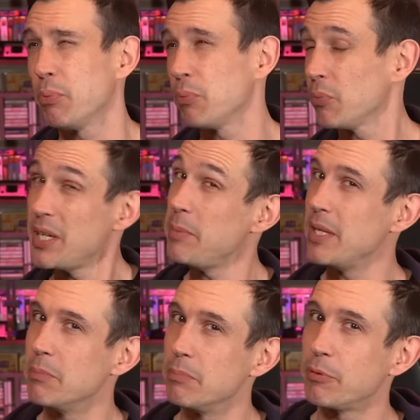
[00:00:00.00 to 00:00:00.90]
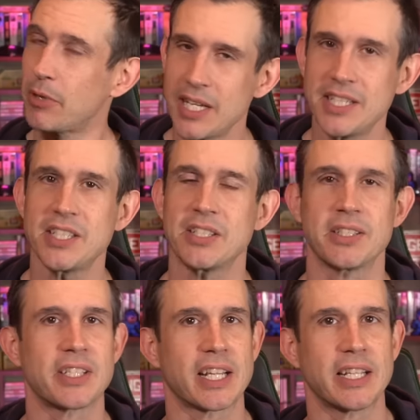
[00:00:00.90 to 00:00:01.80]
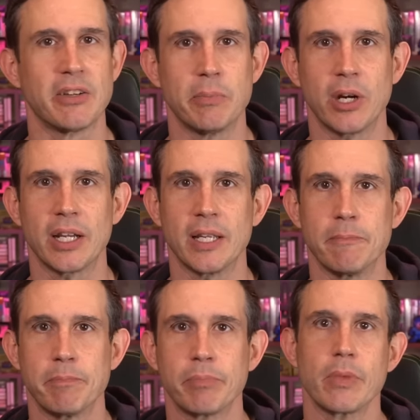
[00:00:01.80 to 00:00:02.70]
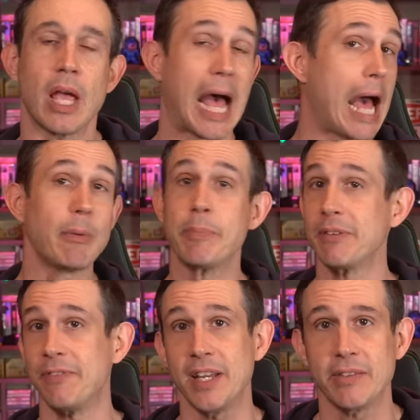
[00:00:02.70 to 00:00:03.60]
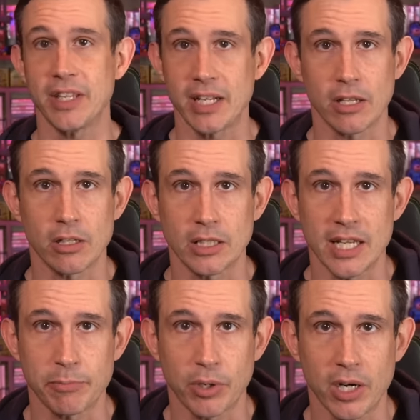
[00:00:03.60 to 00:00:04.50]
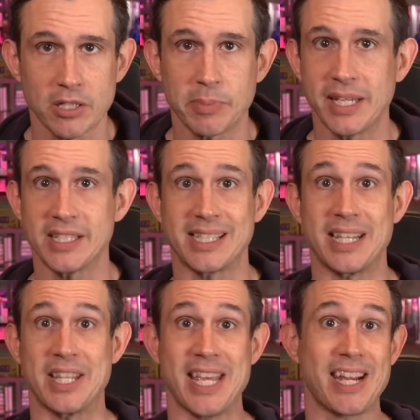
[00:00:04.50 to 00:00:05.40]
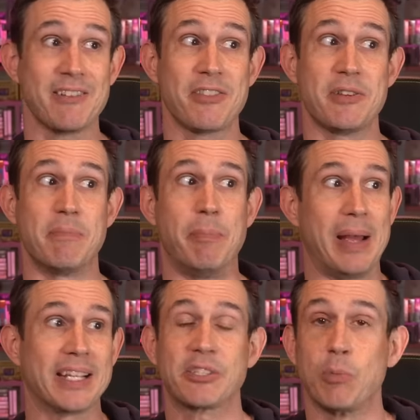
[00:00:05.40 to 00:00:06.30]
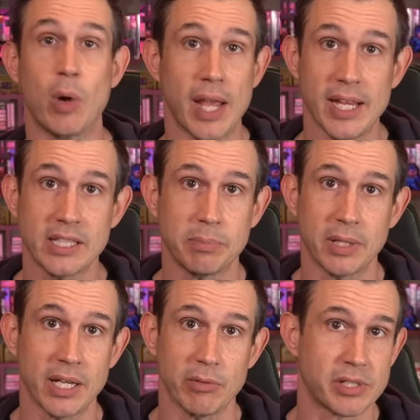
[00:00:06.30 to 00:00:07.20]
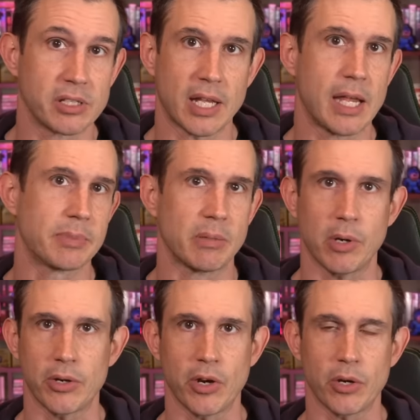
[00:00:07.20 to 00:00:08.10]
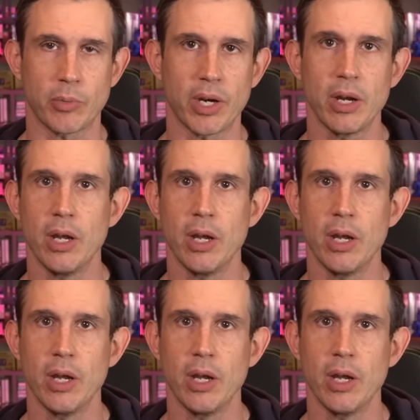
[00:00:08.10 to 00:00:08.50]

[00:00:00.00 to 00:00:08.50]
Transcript: premium prices on the secondary market. I'm a big fan of the Analogue line of products because they're the best way to play original games on modern hardware.